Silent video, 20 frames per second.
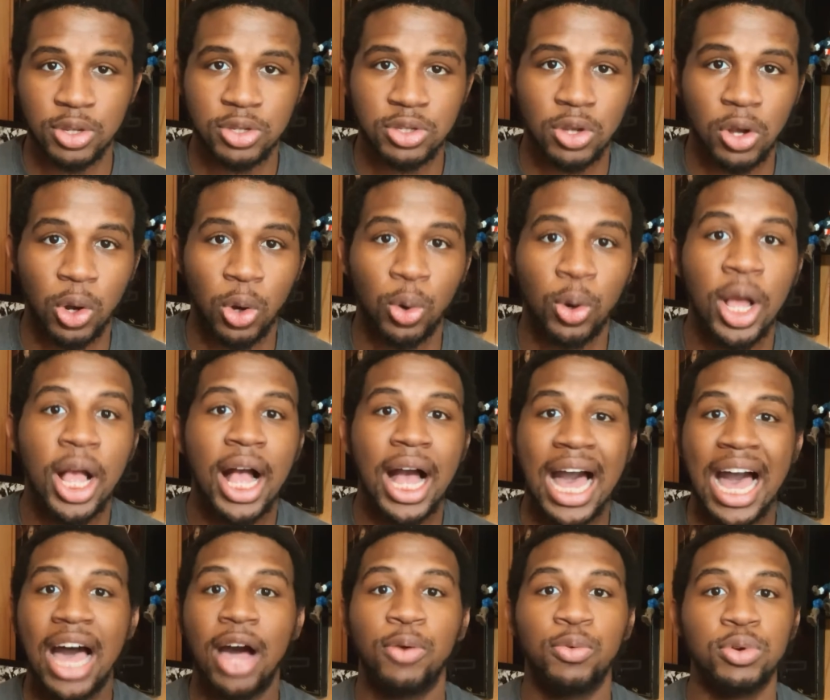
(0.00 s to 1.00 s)
So
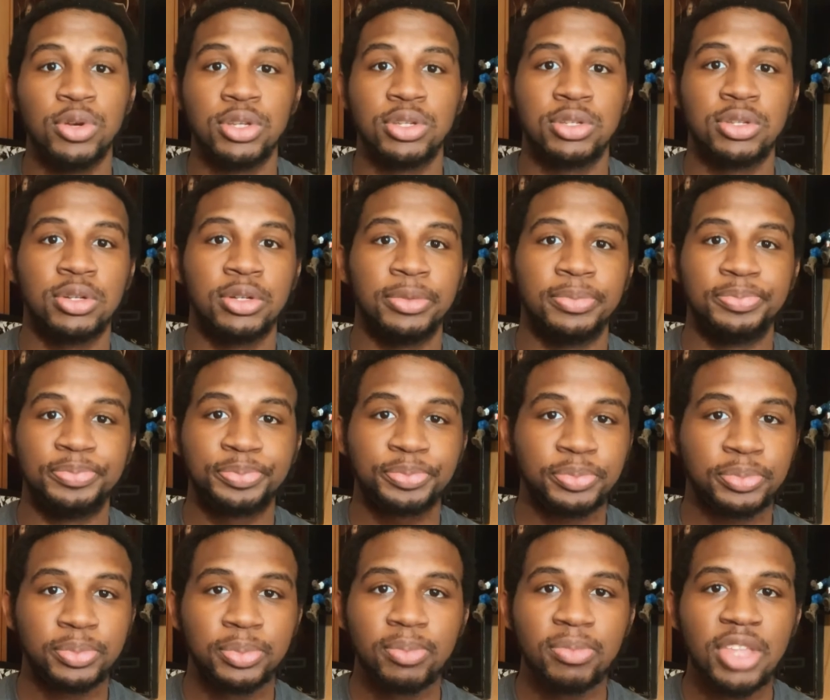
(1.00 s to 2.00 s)
I was
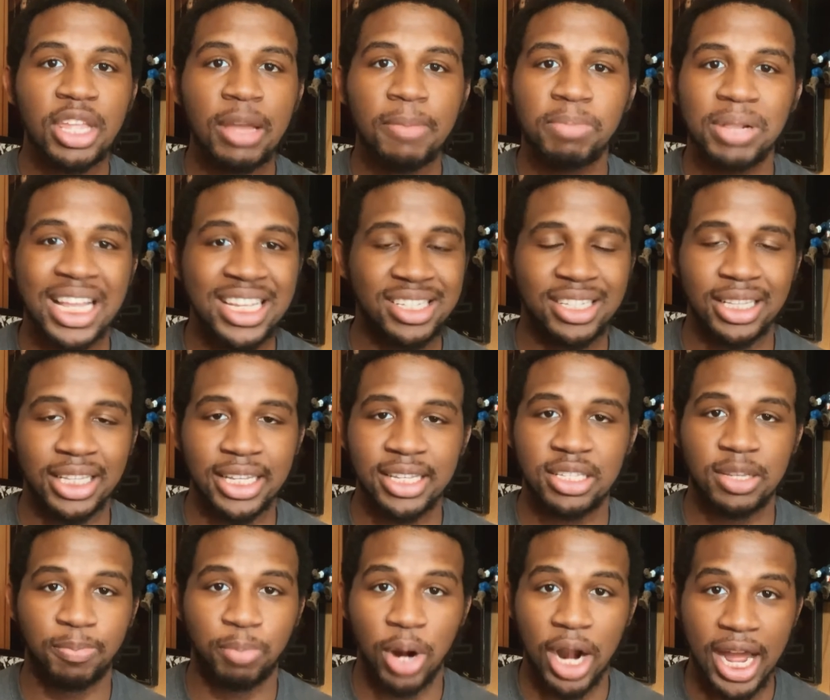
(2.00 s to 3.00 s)
pleasantly
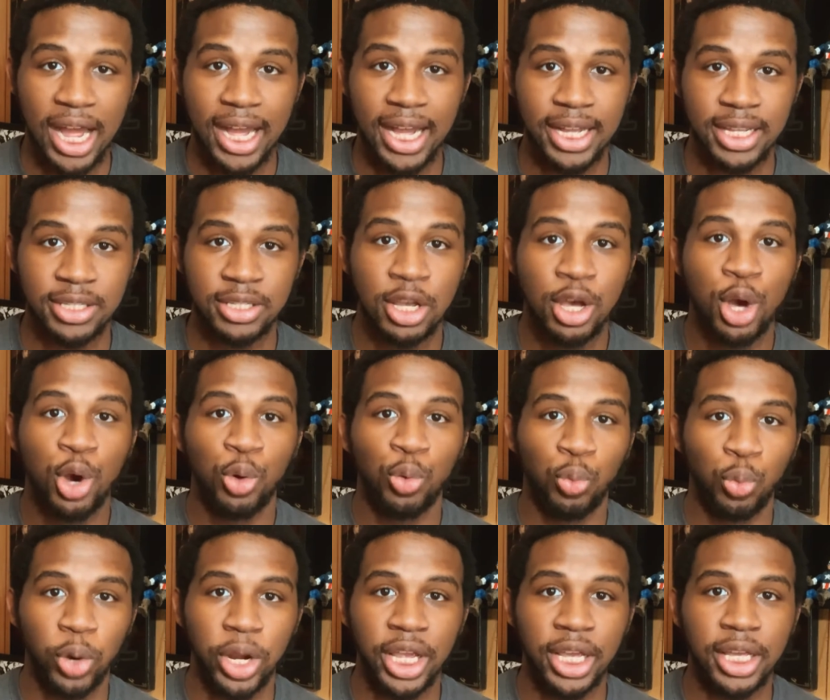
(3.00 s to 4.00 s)
surprised
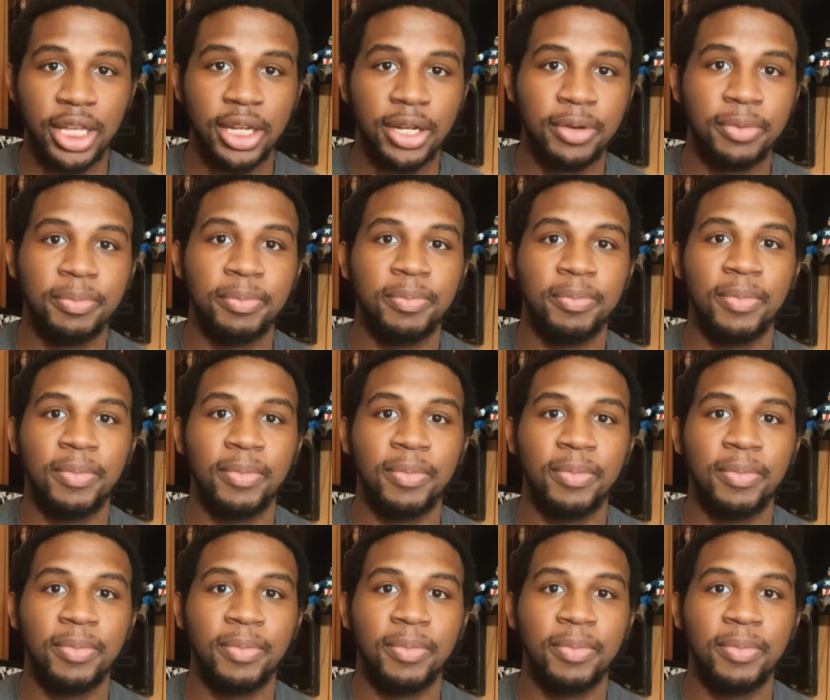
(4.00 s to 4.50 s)
when